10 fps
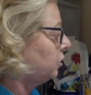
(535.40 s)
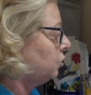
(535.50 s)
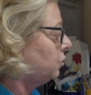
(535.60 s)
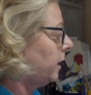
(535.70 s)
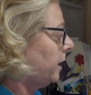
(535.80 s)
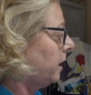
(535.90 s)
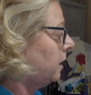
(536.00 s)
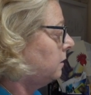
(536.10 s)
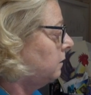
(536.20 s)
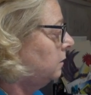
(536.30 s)
you
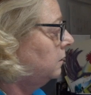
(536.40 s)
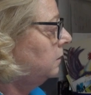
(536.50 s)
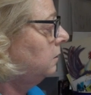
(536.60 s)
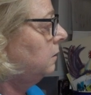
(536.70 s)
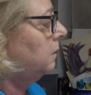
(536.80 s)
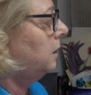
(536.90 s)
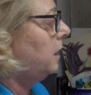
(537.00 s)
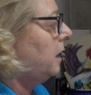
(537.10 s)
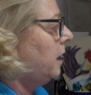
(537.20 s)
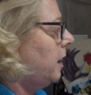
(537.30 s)
can.
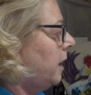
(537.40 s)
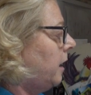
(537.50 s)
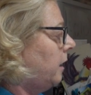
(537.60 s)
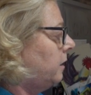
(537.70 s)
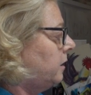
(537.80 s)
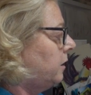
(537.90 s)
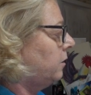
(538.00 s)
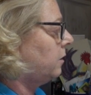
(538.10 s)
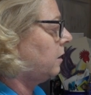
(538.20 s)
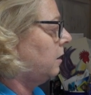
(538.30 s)
And
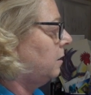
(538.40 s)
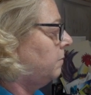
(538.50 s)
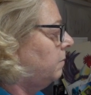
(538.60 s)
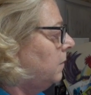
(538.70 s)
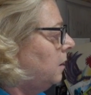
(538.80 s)
here come